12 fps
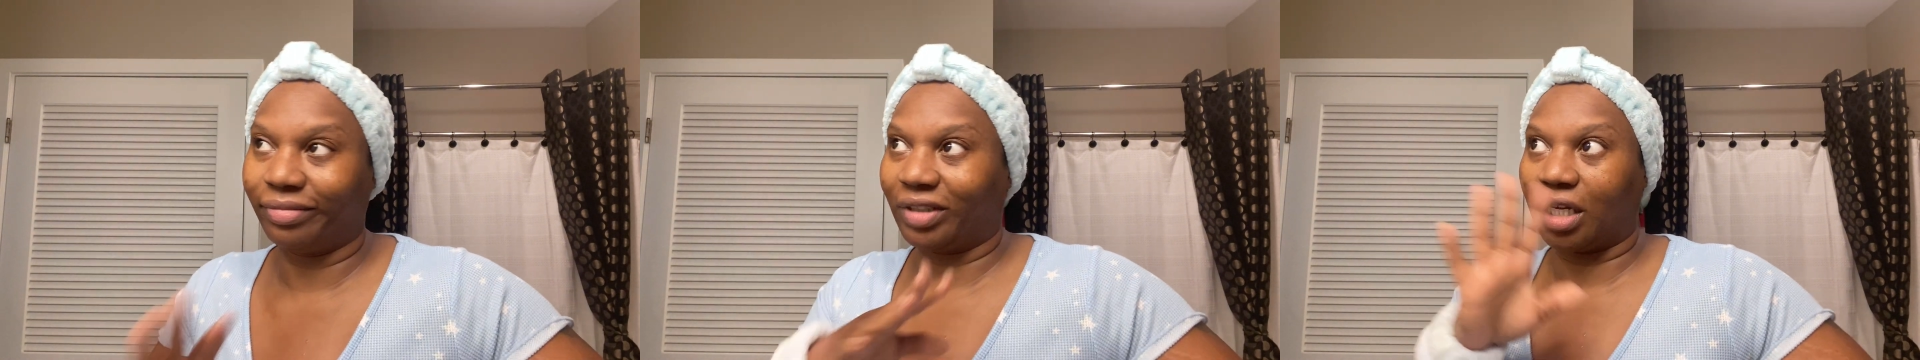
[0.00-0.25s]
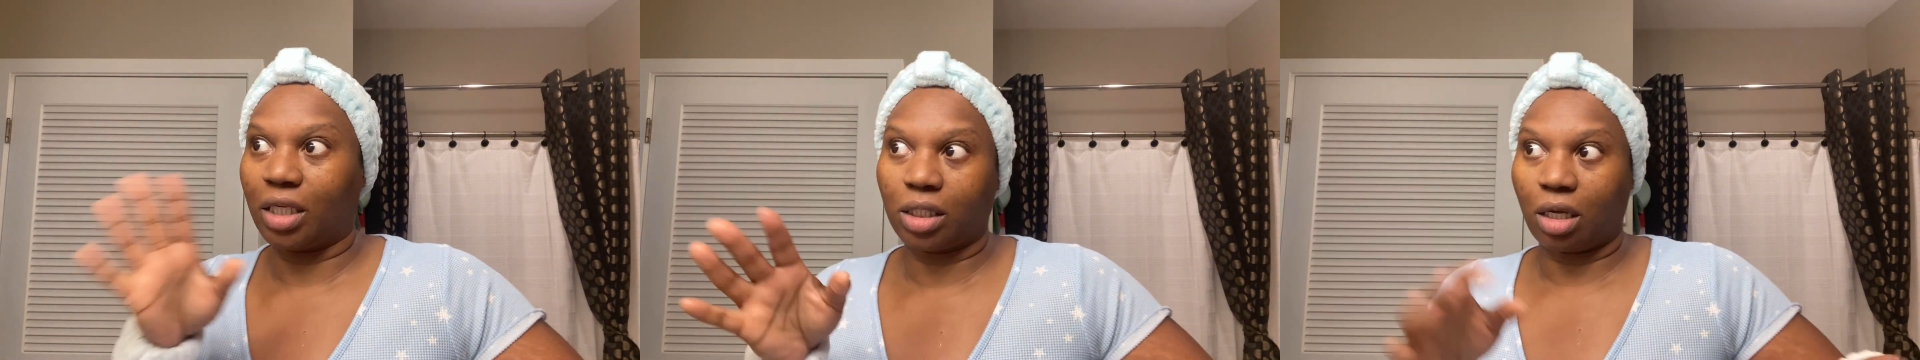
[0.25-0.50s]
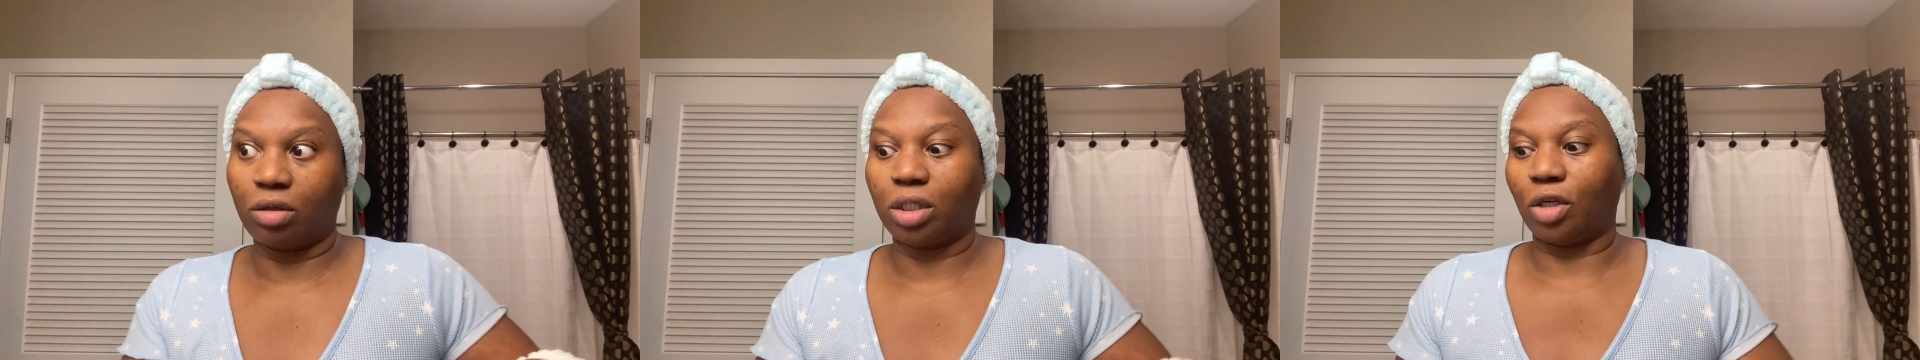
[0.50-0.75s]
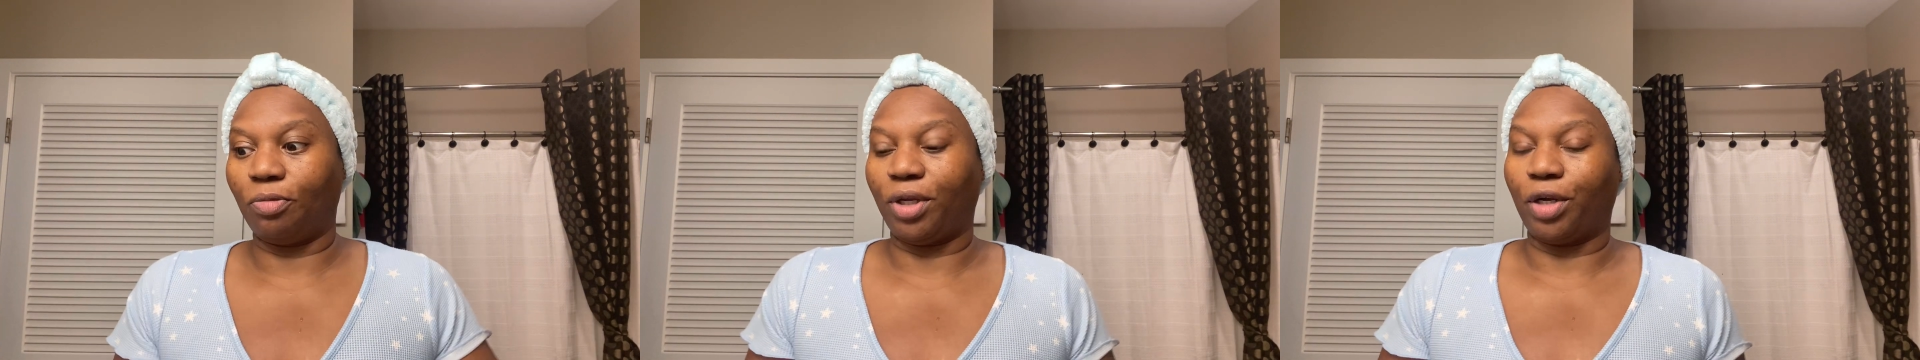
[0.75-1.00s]
That's
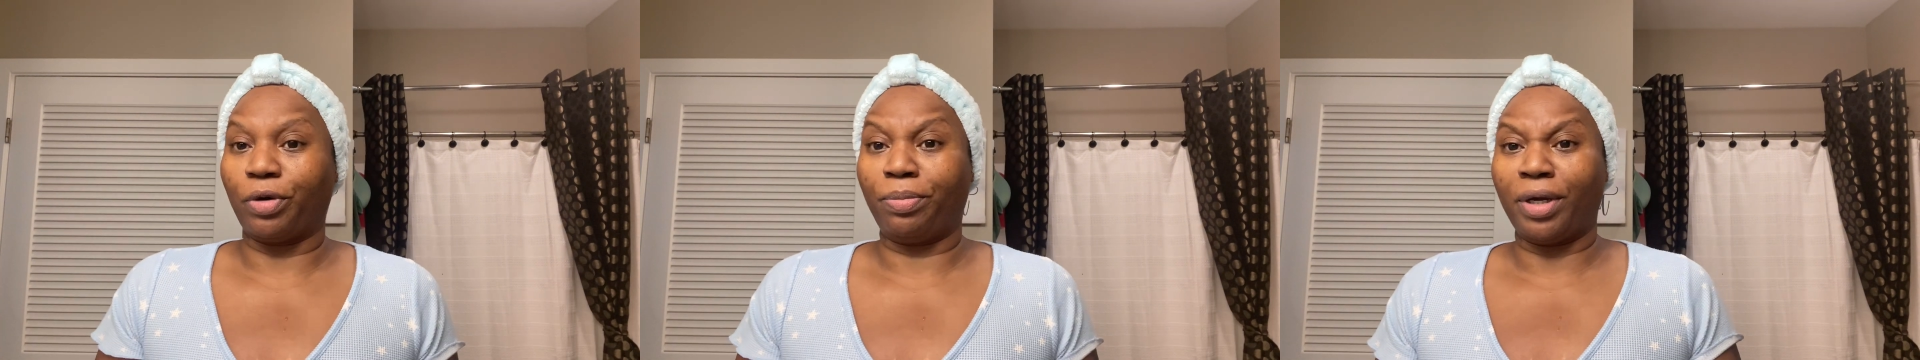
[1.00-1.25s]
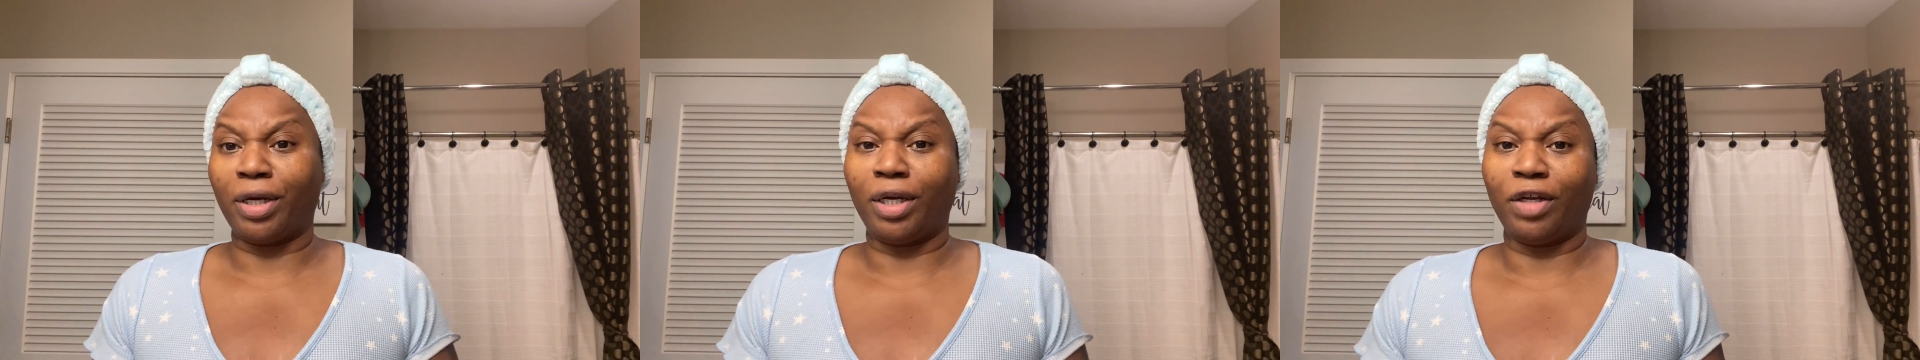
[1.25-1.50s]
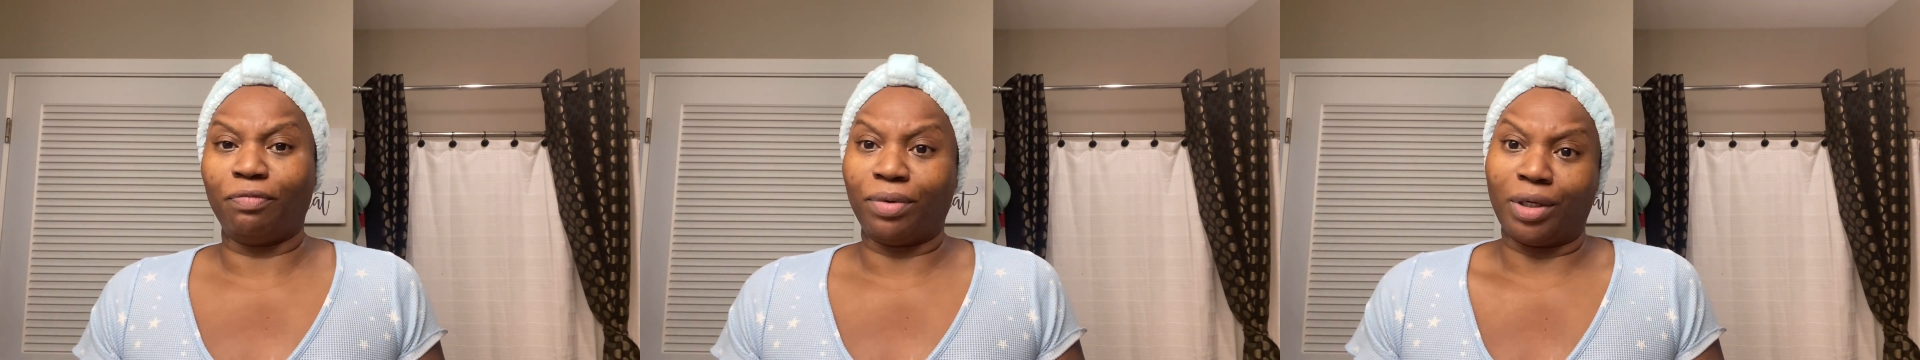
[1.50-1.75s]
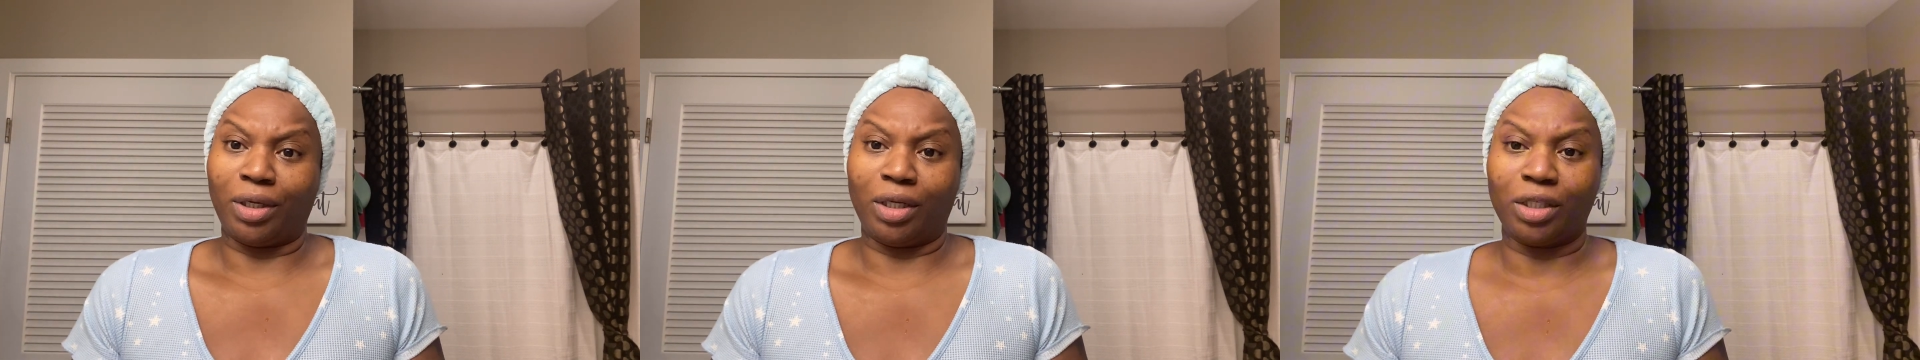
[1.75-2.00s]
also being repetitive,
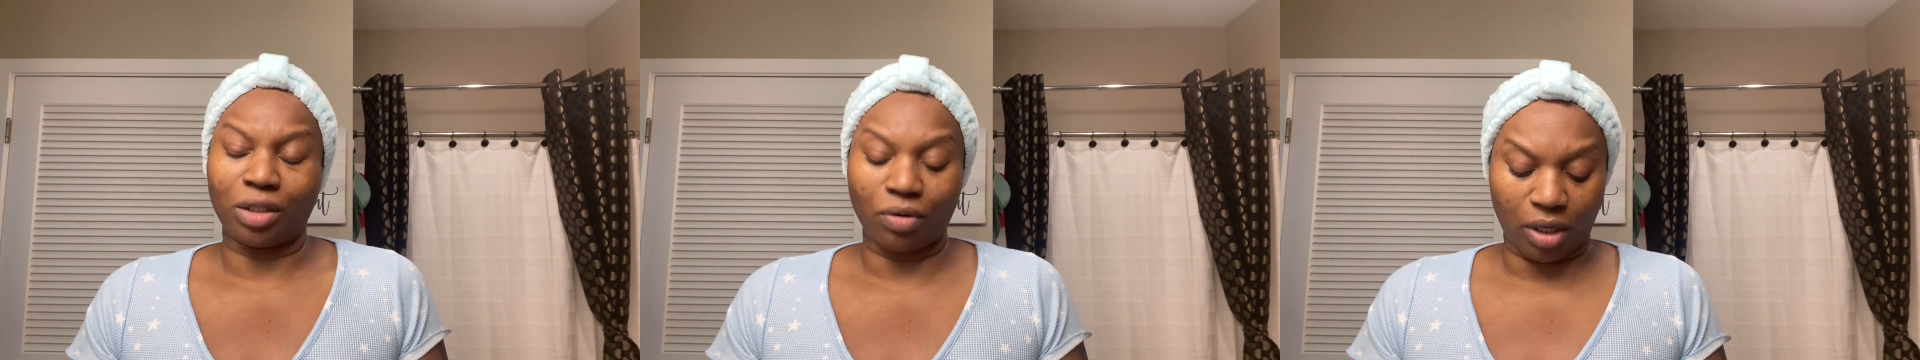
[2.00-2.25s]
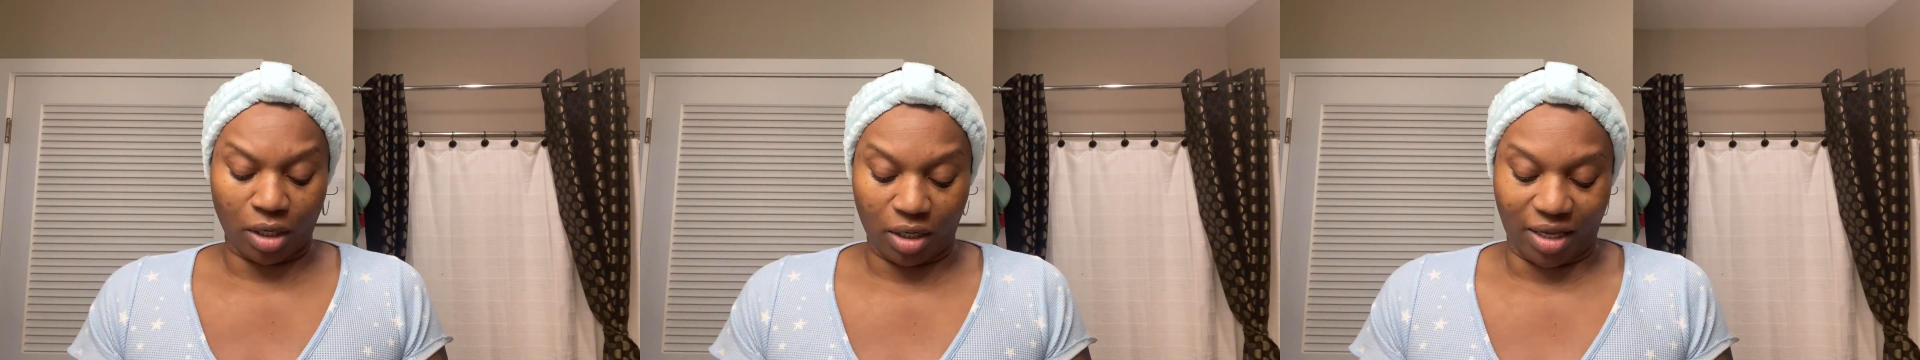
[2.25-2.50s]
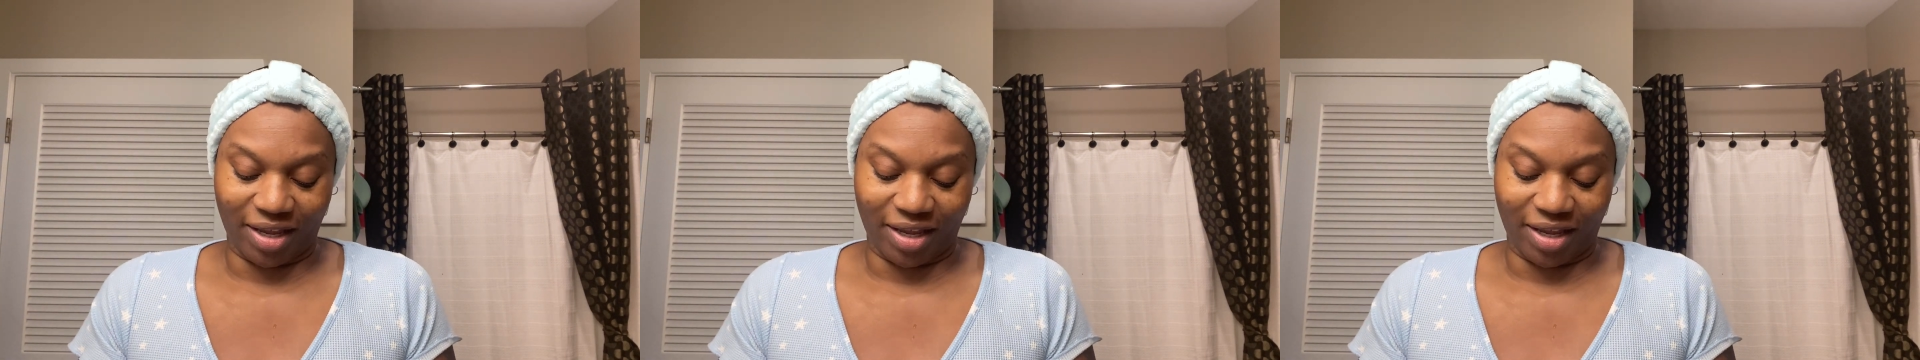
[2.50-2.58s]
but it's okay.